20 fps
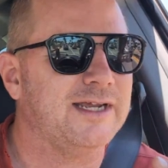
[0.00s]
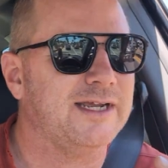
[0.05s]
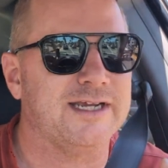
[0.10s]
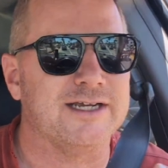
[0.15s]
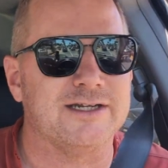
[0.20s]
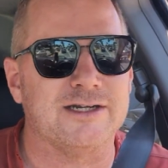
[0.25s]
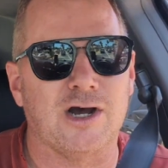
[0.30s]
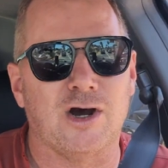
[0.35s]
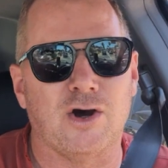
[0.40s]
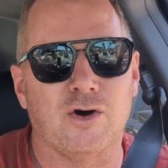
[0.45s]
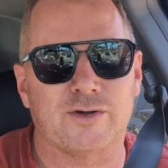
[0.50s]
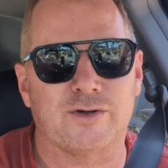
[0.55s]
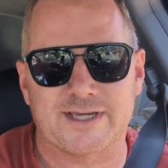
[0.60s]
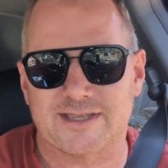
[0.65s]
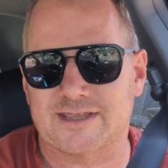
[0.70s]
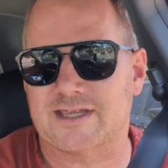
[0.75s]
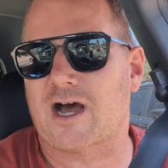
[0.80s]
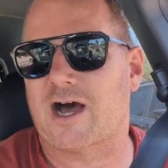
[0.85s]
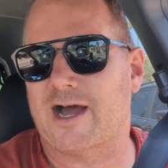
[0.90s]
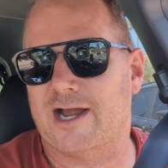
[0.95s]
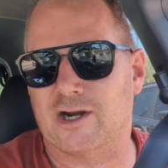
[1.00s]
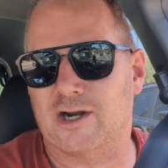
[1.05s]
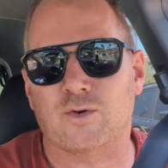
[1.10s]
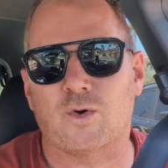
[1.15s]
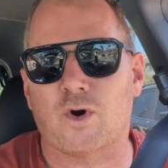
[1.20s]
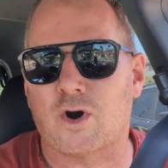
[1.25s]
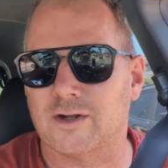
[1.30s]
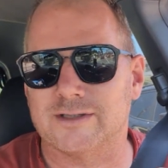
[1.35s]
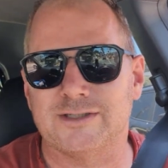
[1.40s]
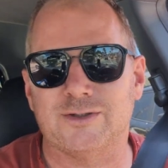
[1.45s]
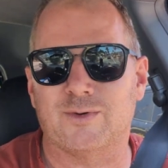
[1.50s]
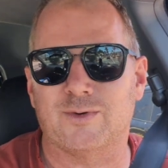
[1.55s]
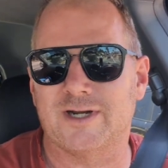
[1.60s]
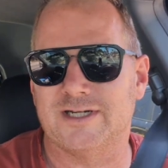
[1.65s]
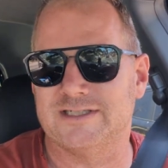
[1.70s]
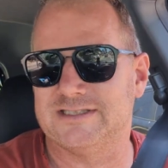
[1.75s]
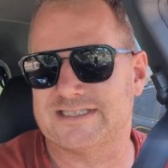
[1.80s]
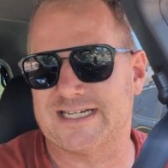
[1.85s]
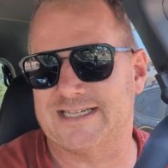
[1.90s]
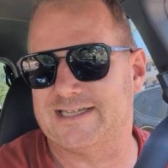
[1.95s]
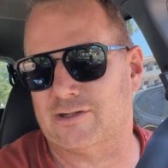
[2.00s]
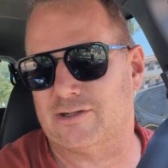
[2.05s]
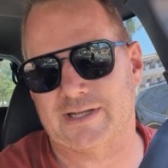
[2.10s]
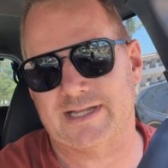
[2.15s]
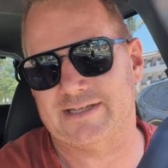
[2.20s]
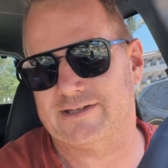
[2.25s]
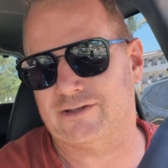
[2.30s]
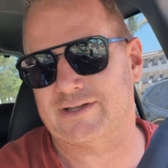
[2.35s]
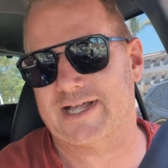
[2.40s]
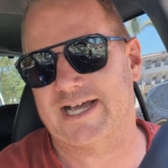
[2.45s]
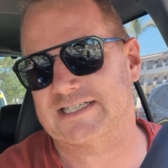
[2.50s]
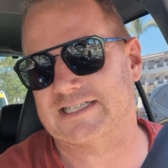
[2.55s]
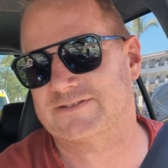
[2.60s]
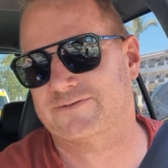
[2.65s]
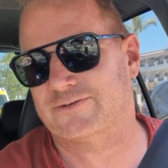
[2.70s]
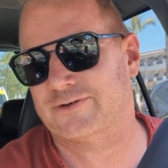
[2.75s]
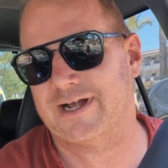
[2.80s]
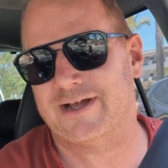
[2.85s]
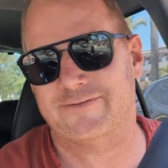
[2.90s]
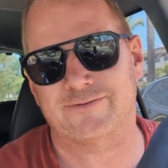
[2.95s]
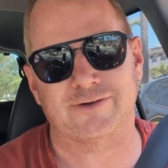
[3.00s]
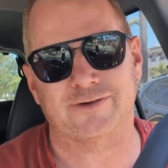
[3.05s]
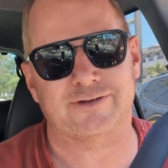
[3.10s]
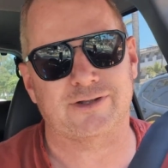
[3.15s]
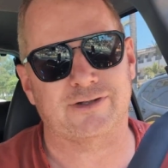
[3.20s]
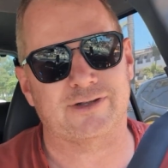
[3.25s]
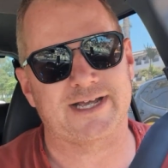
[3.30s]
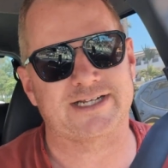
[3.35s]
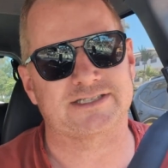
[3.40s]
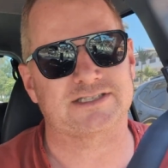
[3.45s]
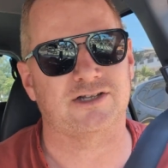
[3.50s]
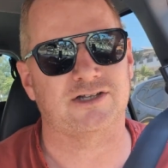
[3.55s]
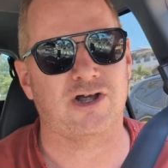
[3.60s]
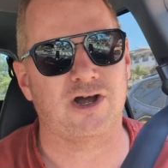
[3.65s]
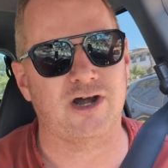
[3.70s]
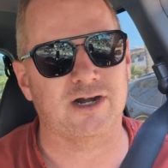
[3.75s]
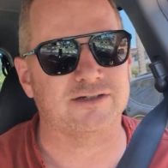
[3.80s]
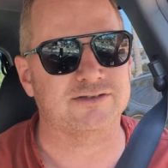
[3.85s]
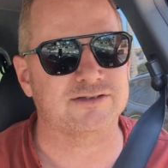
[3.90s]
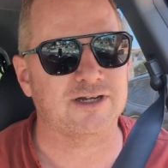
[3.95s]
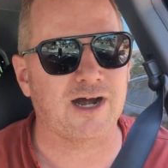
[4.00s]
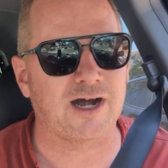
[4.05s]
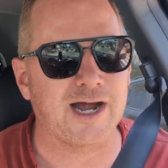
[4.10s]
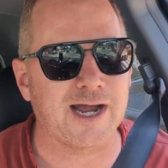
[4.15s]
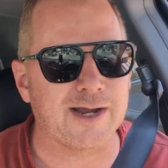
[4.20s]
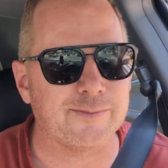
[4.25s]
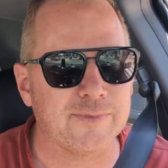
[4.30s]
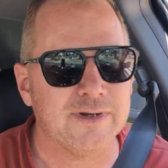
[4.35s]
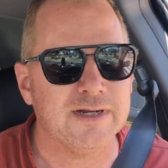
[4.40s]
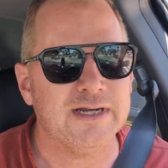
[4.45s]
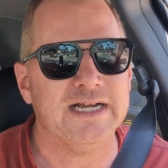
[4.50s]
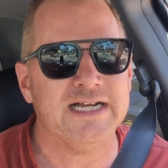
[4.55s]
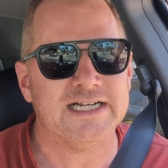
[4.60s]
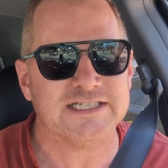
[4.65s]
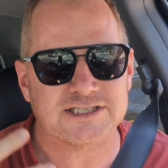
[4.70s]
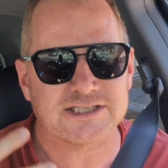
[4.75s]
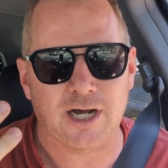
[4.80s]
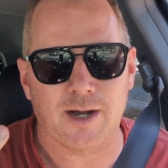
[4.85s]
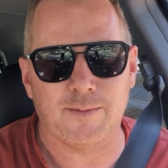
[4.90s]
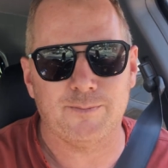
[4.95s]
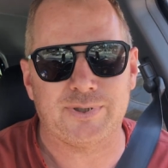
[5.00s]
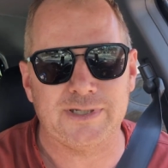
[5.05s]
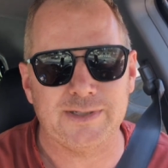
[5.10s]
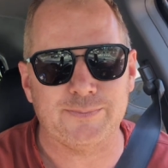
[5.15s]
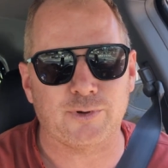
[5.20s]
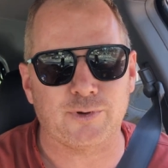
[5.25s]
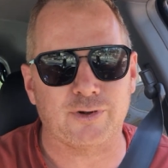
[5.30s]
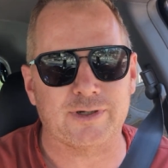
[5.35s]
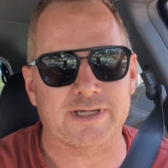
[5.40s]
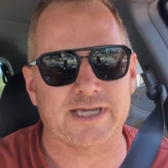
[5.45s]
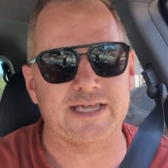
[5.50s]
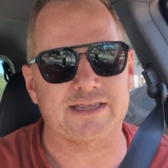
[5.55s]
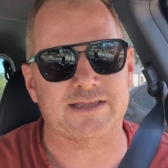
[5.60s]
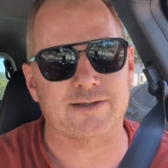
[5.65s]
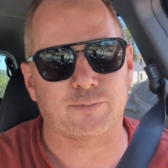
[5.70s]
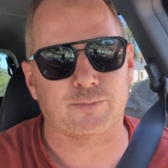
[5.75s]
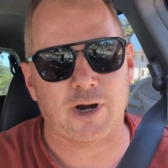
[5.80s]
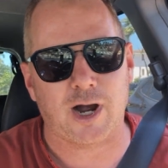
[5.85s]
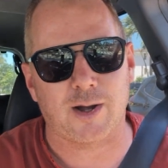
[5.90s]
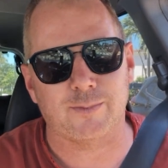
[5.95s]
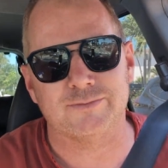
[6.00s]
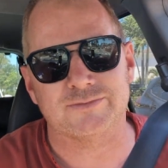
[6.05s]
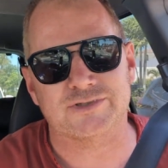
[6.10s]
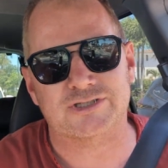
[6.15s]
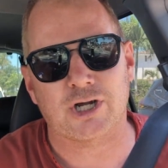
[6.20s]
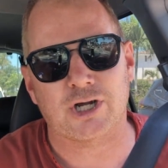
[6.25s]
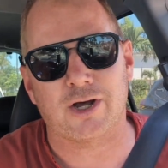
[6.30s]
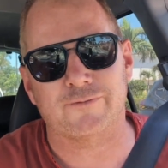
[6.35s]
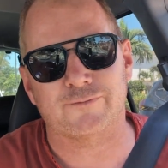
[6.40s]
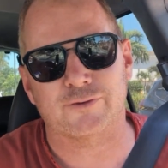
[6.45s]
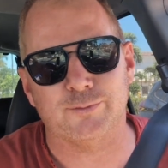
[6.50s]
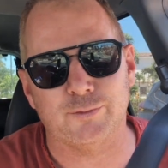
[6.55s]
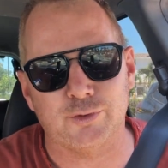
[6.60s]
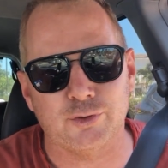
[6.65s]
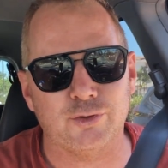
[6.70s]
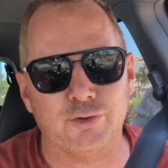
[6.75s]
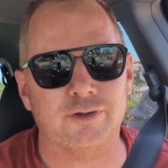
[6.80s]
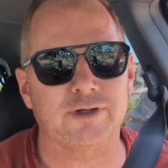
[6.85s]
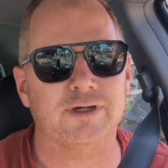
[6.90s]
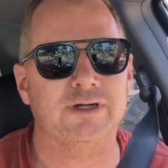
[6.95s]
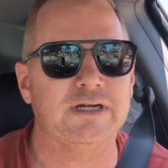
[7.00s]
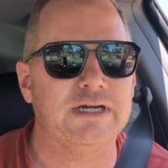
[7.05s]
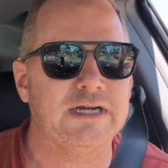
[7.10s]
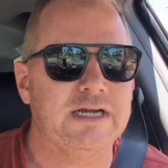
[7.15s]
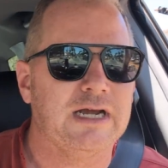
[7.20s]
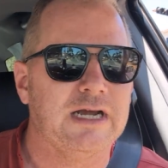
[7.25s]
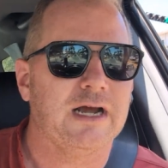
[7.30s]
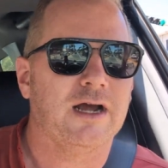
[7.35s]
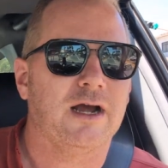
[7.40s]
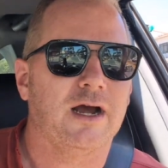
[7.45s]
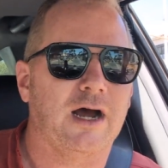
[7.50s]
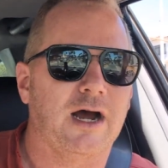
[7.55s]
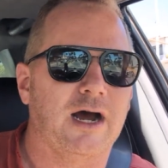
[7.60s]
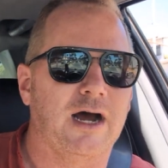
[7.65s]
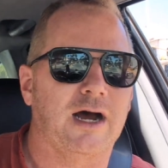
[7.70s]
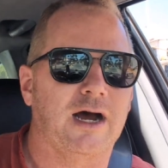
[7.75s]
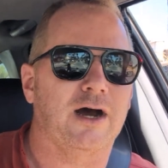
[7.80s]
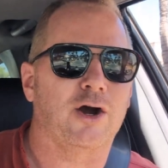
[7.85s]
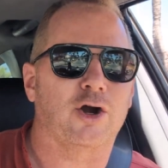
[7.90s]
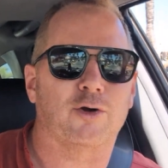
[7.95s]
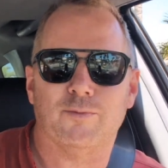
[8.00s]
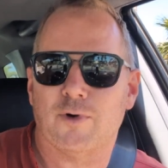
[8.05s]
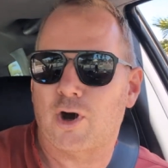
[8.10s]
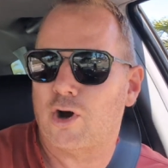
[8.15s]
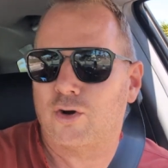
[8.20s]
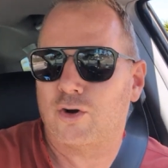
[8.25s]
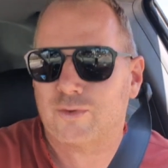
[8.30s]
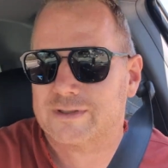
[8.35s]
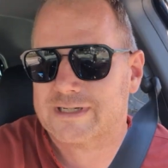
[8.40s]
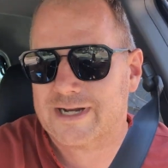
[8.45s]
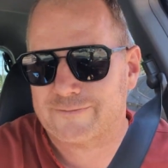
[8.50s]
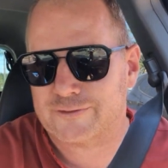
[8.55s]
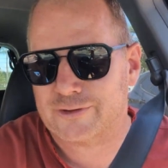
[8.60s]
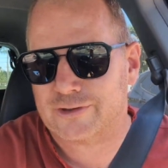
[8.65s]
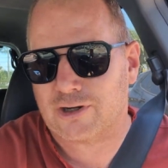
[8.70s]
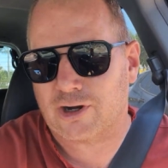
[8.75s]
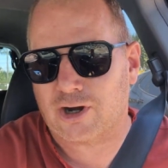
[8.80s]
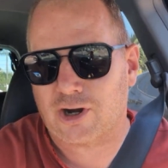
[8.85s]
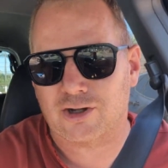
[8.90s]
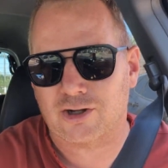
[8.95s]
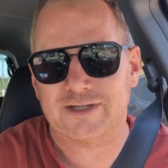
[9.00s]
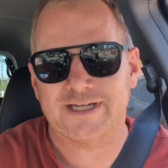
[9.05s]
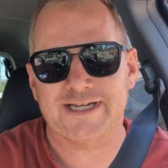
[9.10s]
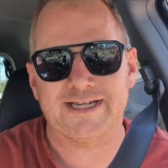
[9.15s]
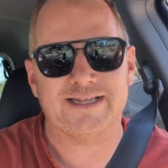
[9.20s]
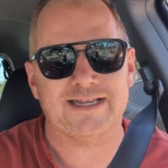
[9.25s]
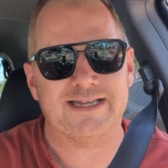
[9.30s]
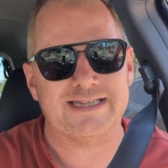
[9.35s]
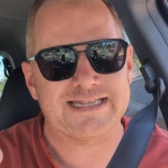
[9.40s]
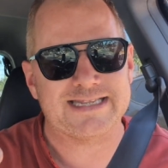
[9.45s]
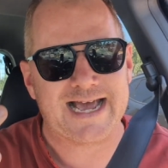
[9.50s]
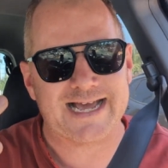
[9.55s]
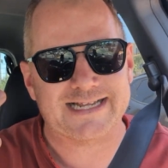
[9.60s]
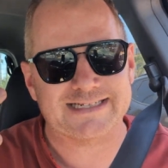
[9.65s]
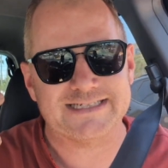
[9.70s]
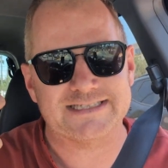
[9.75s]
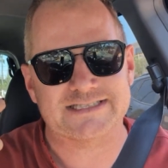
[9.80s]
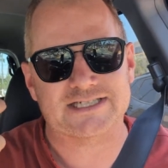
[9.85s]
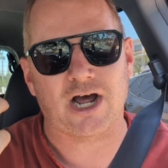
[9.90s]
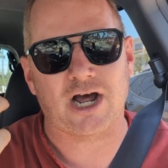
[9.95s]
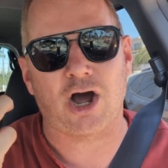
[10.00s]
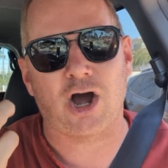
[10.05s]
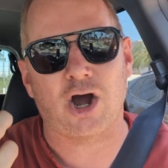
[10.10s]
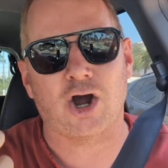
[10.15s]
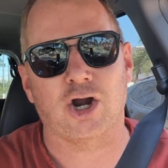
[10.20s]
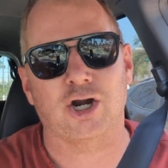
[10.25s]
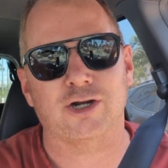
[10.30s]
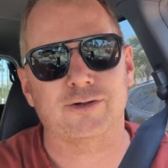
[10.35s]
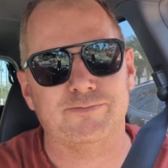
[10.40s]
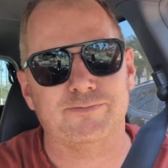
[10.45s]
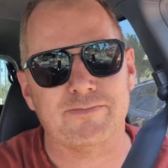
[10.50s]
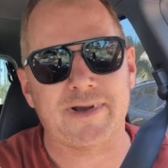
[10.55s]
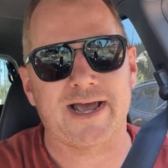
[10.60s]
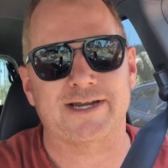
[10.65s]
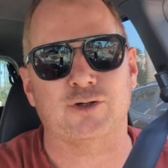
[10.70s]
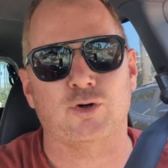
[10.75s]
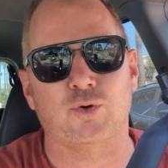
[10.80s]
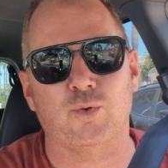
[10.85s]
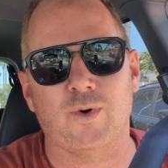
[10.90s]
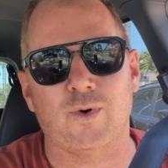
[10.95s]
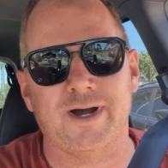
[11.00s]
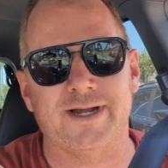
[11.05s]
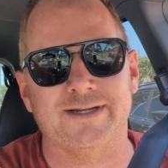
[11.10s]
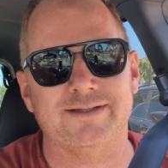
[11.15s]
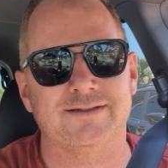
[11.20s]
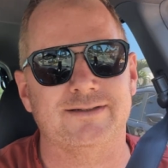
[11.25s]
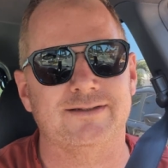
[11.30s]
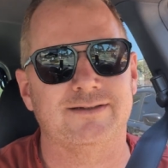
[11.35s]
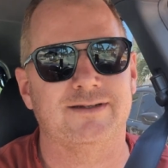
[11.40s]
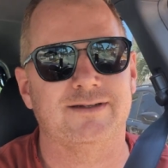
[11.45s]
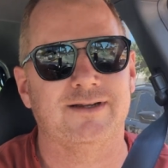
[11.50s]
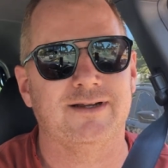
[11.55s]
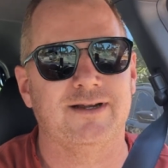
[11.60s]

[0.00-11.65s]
You know, get the higher quality ones, and they'll last forever. They'll last a long time. Some people get the Problem Solver Moog, or Moog, whatever you call it. That is a hard metal one,